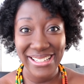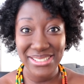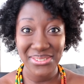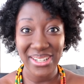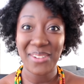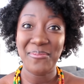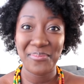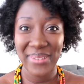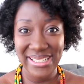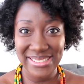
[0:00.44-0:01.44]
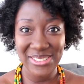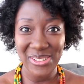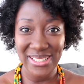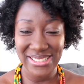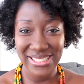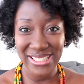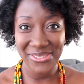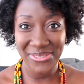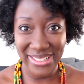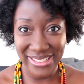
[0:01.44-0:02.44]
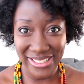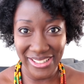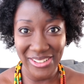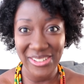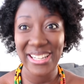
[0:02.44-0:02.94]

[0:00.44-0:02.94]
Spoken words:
guys, welcome back to another video.